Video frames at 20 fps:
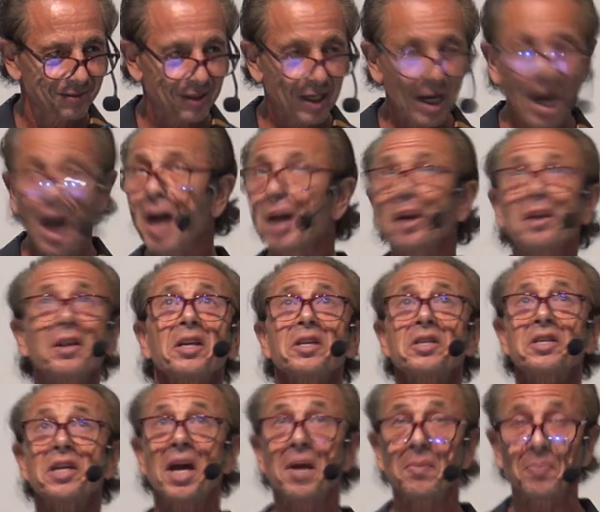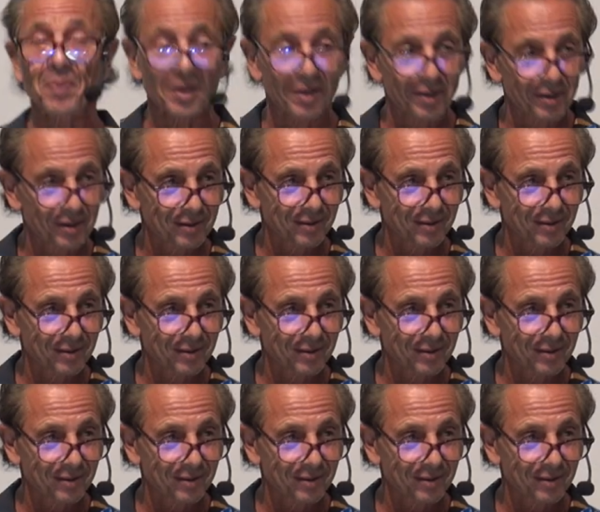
How did this happen?